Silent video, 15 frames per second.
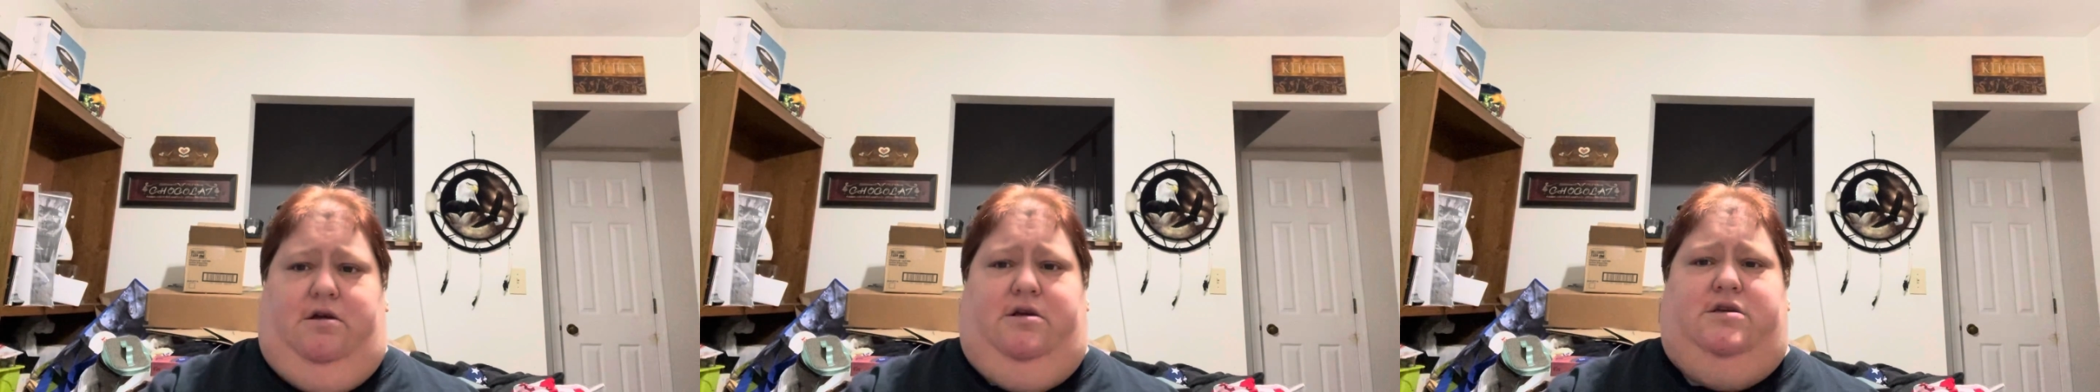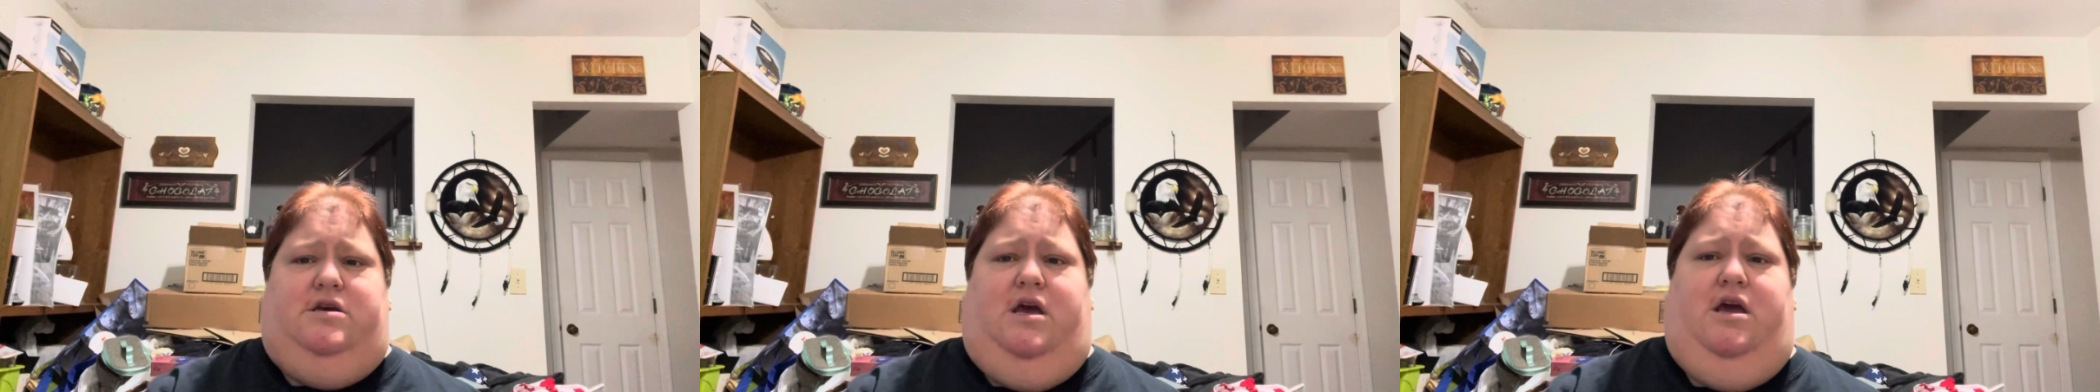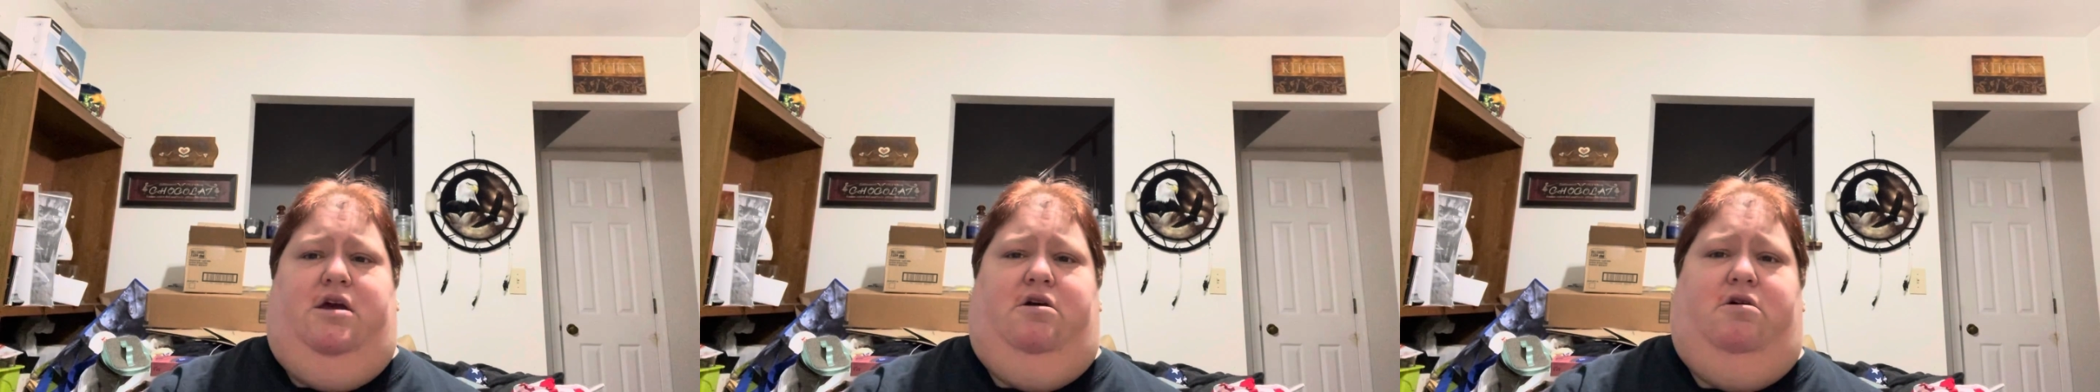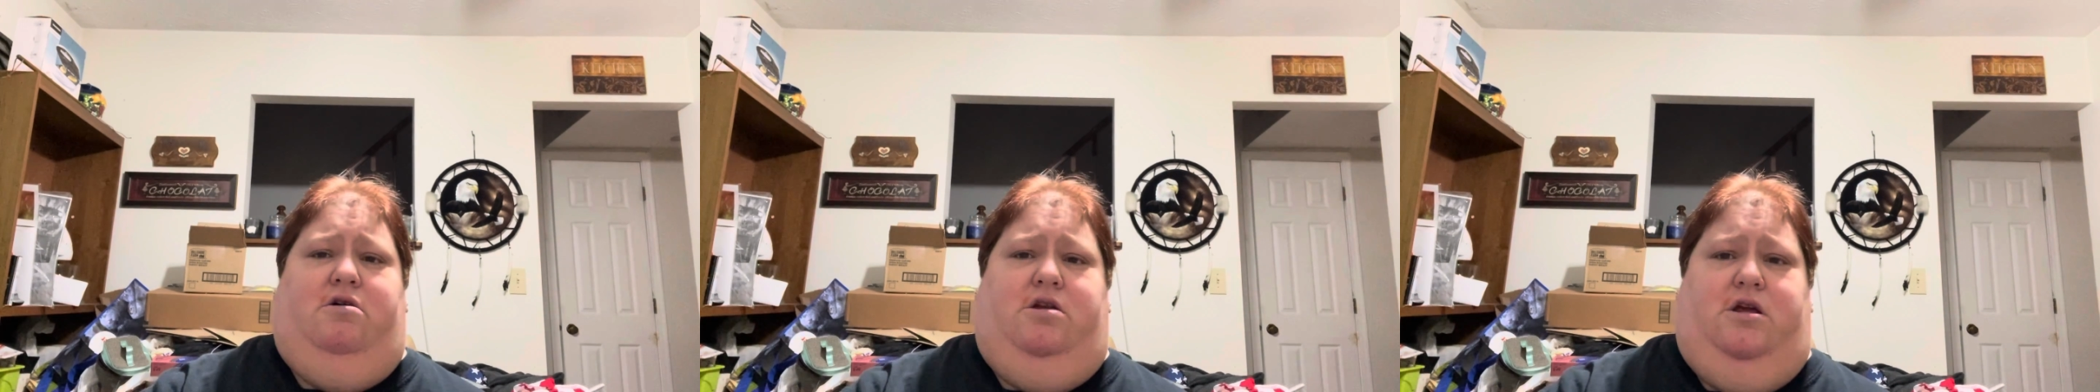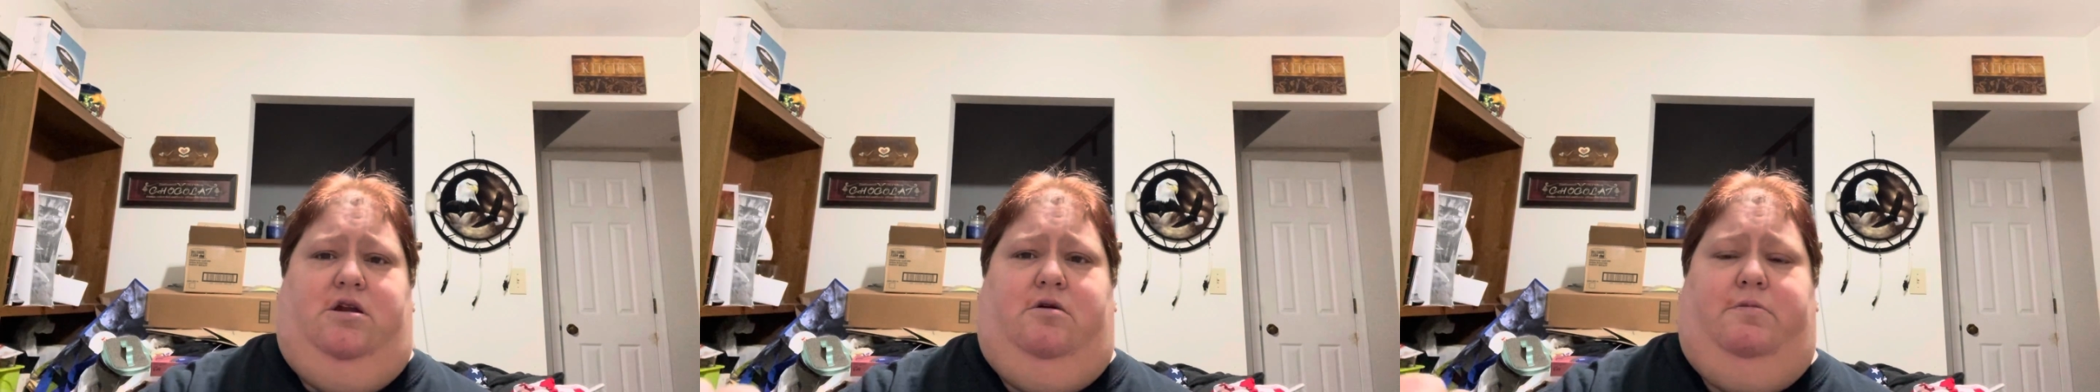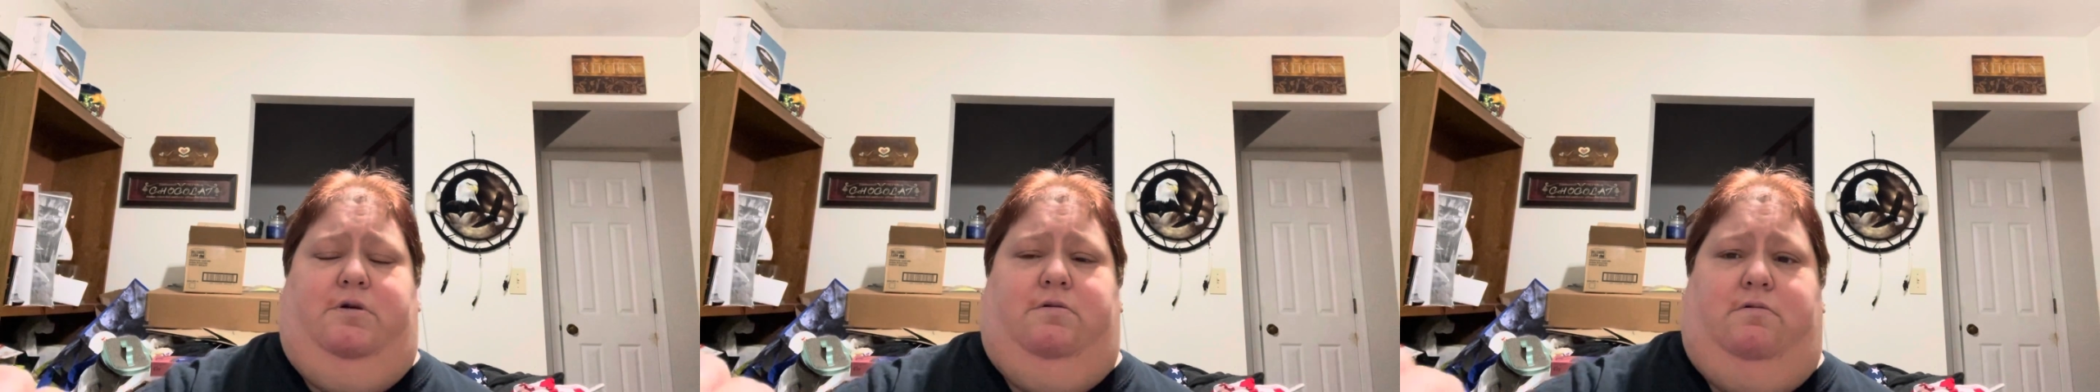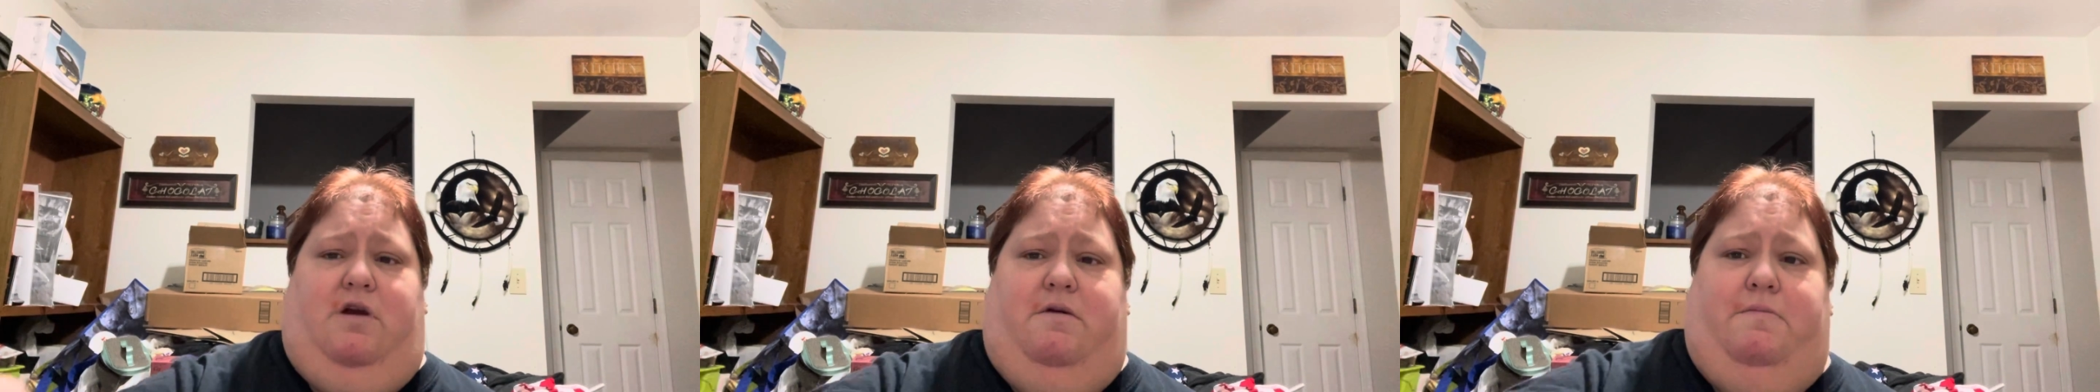So hang on, and I'll be right